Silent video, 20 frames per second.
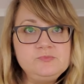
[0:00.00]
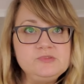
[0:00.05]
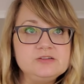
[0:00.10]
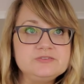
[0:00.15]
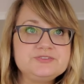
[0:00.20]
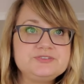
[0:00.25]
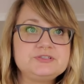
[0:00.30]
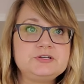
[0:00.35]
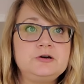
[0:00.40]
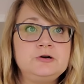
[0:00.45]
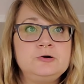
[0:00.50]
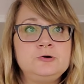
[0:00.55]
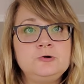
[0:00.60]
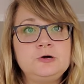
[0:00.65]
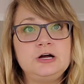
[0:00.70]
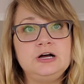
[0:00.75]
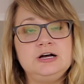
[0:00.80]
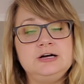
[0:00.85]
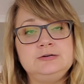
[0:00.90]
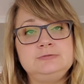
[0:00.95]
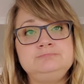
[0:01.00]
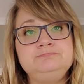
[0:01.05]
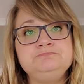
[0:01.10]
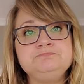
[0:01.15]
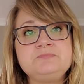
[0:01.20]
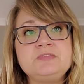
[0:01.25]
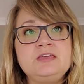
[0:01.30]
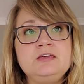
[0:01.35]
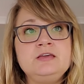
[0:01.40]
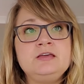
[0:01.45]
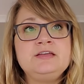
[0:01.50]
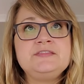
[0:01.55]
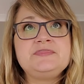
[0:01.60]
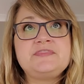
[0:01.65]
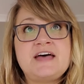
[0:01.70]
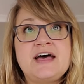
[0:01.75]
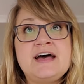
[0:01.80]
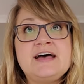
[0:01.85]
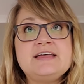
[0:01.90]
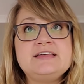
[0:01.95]
So
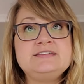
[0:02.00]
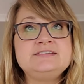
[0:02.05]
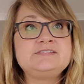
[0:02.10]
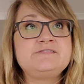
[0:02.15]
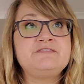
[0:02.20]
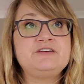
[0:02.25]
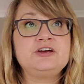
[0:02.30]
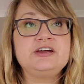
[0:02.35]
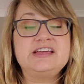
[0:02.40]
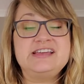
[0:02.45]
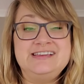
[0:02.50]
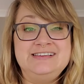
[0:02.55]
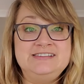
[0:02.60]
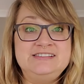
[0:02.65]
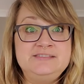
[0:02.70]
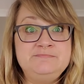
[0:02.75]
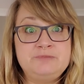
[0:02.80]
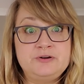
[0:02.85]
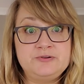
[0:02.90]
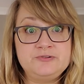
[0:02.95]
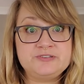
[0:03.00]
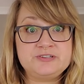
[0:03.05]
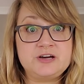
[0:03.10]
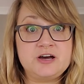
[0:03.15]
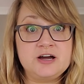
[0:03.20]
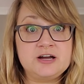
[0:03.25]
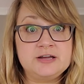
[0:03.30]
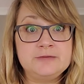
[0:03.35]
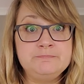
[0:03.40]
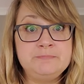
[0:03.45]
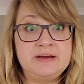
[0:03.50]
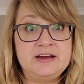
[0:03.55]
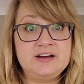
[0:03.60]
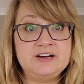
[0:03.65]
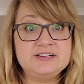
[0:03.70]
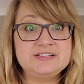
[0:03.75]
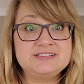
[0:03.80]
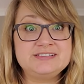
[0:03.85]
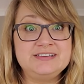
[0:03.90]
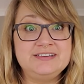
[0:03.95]
that is a very easy post hoc
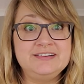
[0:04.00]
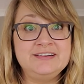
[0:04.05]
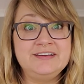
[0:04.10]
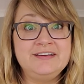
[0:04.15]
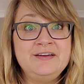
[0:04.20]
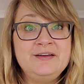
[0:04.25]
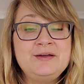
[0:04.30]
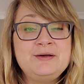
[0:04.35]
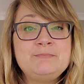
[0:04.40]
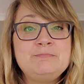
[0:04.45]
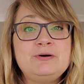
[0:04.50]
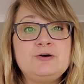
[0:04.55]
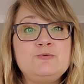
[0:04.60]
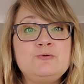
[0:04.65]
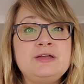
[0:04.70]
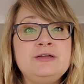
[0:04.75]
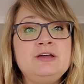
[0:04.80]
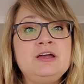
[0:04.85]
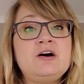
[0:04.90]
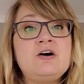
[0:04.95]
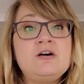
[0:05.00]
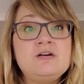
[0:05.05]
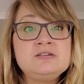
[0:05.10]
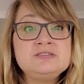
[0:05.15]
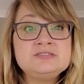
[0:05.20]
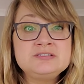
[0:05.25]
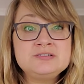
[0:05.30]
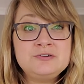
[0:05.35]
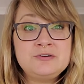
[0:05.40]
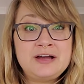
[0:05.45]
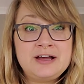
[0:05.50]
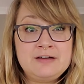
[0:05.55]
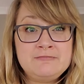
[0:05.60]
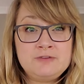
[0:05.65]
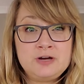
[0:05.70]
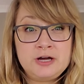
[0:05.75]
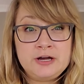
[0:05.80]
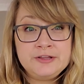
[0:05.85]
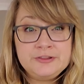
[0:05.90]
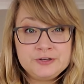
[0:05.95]
comparison, but we also have
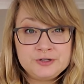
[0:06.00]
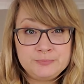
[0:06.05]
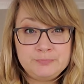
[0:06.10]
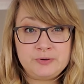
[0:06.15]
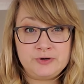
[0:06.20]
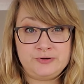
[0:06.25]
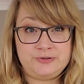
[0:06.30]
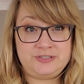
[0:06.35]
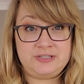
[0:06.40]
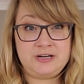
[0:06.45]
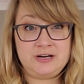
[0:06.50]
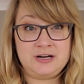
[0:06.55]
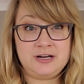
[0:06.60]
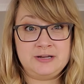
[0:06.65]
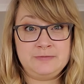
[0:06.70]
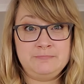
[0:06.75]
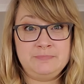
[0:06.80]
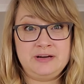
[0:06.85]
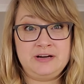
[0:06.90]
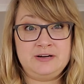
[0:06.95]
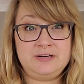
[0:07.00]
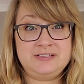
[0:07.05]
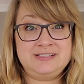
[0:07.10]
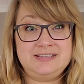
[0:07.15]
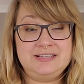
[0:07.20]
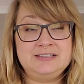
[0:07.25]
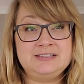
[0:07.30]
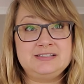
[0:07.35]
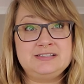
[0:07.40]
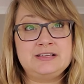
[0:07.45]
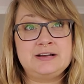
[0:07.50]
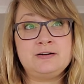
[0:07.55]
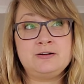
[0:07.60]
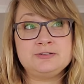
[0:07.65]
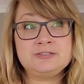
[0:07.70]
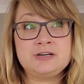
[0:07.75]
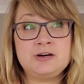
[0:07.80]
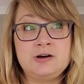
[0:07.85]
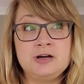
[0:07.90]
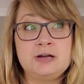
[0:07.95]
other post hoc comparisons that I'll
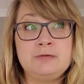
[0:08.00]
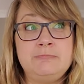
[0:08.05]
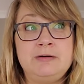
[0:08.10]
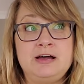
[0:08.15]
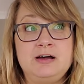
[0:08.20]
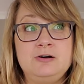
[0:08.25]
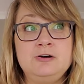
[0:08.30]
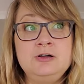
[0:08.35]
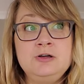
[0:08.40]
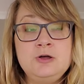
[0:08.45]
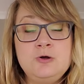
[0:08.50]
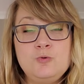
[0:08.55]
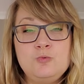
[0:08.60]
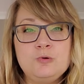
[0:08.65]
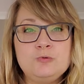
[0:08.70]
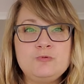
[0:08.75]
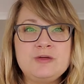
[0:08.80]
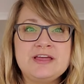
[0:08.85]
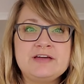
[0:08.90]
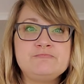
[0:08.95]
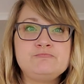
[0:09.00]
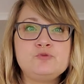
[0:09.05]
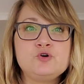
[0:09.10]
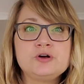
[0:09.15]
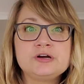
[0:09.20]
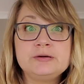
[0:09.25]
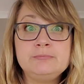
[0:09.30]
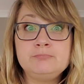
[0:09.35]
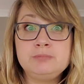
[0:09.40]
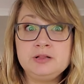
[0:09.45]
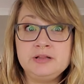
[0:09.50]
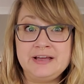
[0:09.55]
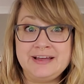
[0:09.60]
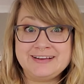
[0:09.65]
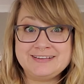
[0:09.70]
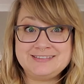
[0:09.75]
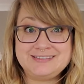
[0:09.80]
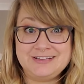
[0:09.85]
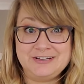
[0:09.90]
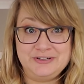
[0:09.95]
talk about when we have more
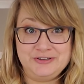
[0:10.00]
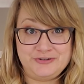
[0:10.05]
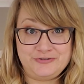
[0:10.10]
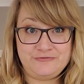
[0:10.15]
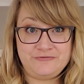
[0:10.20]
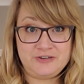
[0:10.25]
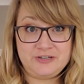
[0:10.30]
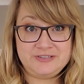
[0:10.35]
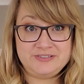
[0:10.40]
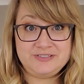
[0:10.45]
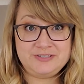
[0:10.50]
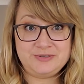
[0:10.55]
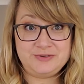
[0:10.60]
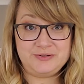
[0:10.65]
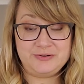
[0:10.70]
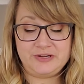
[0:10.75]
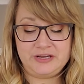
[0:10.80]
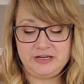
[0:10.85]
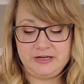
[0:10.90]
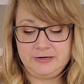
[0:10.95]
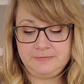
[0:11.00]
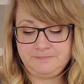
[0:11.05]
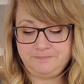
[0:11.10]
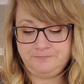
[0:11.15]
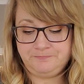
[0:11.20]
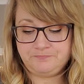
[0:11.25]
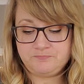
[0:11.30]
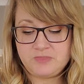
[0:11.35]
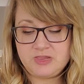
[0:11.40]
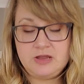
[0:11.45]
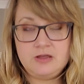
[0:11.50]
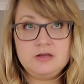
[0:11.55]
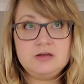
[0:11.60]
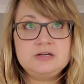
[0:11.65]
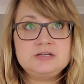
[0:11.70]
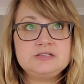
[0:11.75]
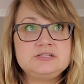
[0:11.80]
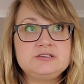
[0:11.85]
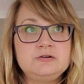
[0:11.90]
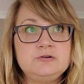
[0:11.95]
complex ANOVAs, okay?
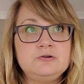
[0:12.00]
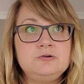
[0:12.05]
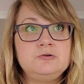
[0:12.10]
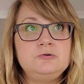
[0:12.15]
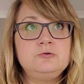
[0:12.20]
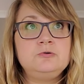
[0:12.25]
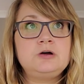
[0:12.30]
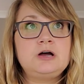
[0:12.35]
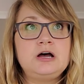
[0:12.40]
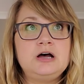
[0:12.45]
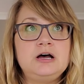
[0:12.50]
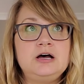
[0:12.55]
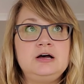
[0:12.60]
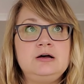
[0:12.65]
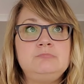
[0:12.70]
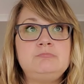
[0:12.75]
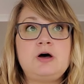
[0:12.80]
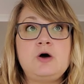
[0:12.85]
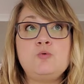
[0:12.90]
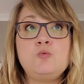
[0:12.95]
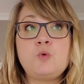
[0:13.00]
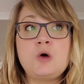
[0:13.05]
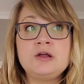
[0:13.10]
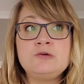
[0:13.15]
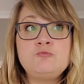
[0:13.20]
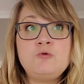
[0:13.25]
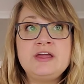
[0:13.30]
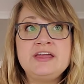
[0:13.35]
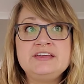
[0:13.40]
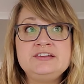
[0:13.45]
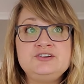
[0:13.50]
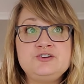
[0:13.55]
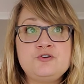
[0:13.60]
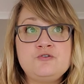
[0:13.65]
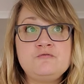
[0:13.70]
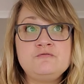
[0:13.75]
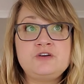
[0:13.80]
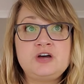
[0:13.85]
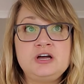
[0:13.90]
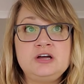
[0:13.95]
So a one-way
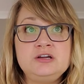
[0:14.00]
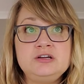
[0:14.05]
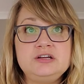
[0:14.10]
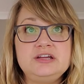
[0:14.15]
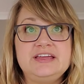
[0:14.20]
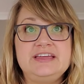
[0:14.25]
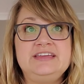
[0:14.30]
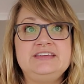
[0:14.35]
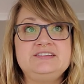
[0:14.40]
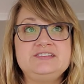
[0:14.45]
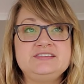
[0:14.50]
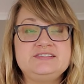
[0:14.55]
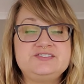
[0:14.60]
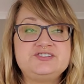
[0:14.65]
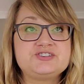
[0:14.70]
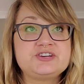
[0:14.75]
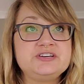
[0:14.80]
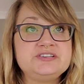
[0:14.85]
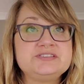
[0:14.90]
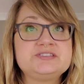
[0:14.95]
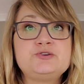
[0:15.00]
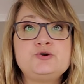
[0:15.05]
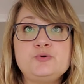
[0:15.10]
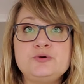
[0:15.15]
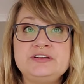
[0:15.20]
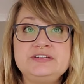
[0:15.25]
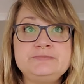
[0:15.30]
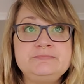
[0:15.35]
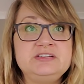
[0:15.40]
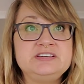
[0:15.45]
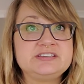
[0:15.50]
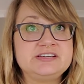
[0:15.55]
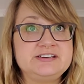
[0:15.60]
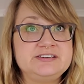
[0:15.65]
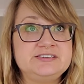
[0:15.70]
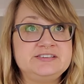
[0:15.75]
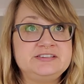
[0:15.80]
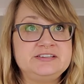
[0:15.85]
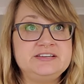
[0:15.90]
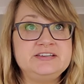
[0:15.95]
ANOVA is just going to be
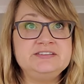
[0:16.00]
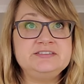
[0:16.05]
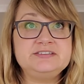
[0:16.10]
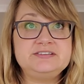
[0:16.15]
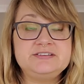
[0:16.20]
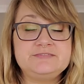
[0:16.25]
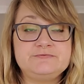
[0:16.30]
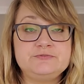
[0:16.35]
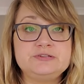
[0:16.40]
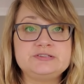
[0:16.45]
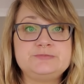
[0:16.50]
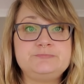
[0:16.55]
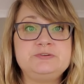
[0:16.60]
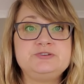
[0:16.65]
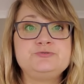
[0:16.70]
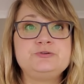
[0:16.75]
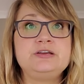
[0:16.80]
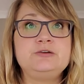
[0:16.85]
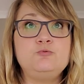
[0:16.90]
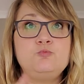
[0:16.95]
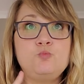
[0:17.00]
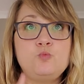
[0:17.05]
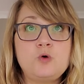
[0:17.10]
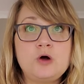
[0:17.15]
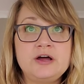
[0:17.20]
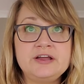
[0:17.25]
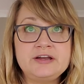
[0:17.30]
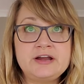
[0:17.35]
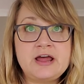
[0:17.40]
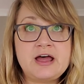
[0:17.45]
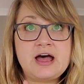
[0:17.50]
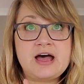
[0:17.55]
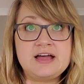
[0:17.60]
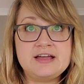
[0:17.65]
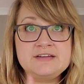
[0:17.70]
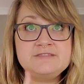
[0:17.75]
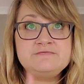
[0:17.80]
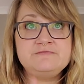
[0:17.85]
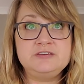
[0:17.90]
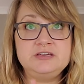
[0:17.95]
testing the difference between one
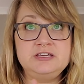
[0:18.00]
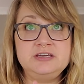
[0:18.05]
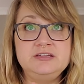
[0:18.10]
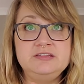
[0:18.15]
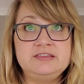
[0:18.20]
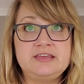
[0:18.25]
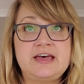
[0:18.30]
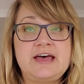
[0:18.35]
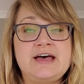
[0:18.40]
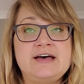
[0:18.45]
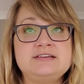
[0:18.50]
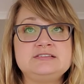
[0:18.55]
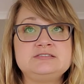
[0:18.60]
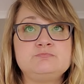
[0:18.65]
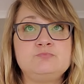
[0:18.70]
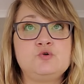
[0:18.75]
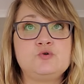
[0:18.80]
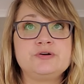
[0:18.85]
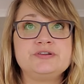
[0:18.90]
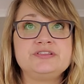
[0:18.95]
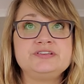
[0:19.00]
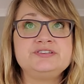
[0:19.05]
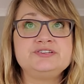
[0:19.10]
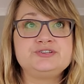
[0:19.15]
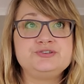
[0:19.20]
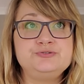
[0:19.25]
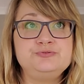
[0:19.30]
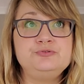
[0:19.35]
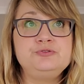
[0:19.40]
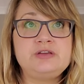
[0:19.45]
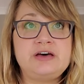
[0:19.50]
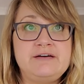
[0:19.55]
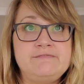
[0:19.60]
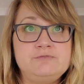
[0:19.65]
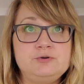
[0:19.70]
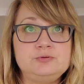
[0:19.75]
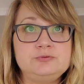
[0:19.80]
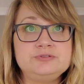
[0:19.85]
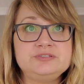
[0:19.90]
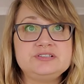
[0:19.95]
IV that has more than two
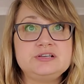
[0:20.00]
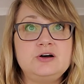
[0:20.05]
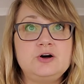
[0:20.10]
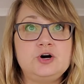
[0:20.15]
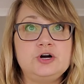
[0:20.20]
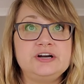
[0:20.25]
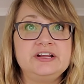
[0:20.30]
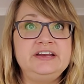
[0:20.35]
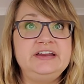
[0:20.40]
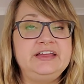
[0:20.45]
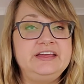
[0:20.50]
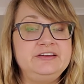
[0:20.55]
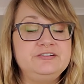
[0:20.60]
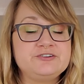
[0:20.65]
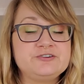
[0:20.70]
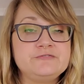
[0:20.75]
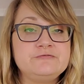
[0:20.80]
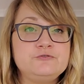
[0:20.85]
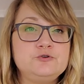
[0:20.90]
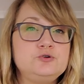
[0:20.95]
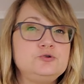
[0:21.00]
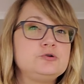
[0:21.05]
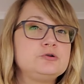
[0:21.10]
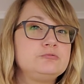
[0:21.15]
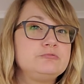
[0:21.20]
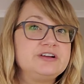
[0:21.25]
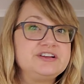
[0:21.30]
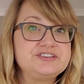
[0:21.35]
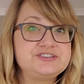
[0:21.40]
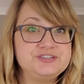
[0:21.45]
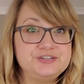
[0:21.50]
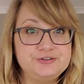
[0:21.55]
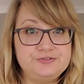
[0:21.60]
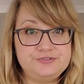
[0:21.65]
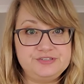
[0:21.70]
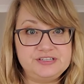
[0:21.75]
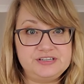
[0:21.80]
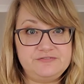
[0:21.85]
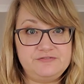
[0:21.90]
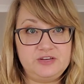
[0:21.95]
levels on an interval or ratio
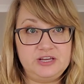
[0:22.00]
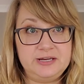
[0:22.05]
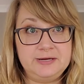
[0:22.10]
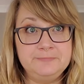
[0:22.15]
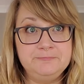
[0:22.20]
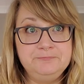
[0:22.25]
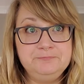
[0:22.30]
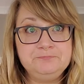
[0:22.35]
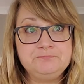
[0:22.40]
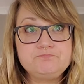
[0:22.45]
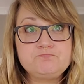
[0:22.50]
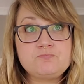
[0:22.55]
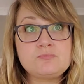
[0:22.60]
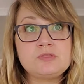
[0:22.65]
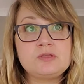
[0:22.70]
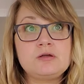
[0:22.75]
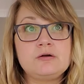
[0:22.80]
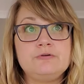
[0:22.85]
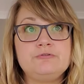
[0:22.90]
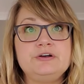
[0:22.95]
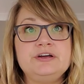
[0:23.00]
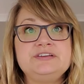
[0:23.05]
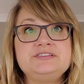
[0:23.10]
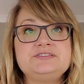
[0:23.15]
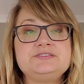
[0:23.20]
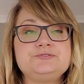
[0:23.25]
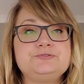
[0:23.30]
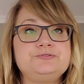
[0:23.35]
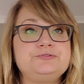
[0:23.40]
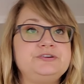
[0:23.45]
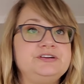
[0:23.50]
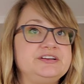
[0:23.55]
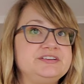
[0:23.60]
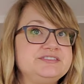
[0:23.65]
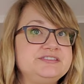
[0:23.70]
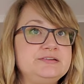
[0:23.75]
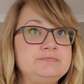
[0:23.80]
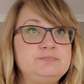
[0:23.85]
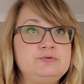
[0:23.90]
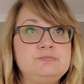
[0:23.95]
DV. All right, so an
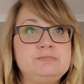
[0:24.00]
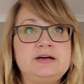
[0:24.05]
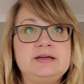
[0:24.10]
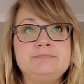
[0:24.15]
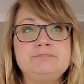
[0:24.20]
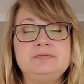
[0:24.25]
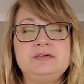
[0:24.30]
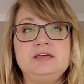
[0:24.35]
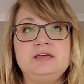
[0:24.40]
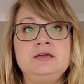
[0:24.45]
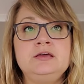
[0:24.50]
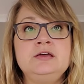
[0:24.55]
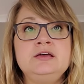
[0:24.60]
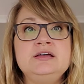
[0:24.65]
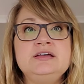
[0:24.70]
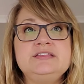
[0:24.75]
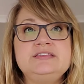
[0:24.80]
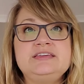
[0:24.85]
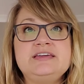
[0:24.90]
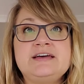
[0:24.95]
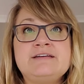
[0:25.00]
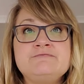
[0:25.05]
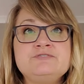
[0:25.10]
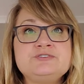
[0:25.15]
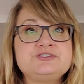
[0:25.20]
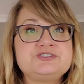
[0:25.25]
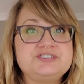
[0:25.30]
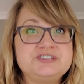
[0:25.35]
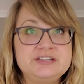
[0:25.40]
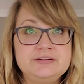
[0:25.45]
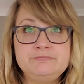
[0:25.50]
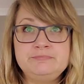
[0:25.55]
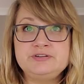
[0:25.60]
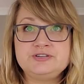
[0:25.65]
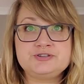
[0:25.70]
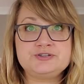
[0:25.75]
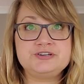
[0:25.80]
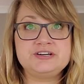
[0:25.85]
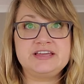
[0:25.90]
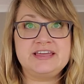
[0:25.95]
example might be the average
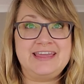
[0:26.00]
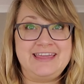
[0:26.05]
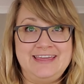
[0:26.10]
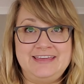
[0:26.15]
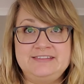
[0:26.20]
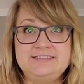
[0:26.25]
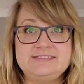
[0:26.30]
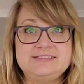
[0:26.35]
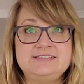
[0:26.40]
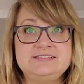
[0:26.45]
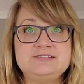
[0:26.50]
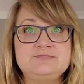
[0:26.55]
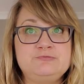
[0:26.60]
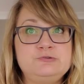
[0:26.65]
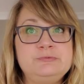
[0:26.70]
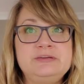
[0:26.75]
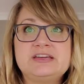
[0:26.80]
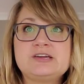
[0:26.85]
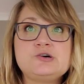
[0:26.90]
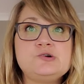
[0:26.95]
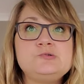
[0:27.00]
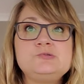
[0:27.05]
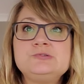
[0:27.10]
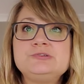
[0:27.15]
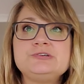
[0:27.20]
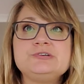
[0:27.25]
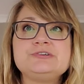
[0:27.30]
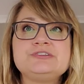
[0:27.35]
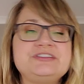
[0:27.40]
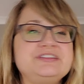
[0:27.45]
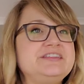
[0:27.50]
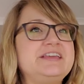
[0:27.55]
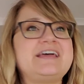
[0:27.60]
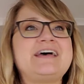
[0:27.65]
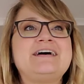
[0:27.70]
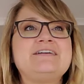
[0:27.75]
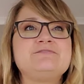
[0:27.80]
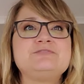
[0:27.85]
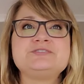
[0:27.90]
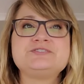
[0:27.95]
temperature in Kansas will be colder than the
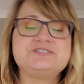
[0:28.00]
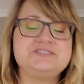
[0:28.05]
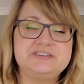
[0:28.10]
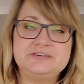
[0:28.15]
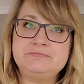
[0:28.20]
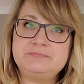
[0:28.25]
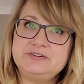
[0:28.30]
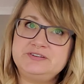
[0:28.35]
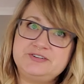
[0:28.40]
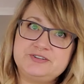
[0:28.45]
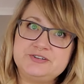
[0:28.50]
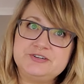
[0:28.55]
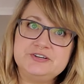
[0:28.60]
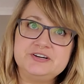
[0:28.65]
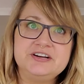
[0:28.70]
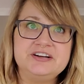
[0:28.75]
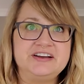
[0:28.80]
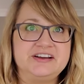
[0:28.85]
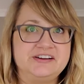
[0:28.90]
average temperature in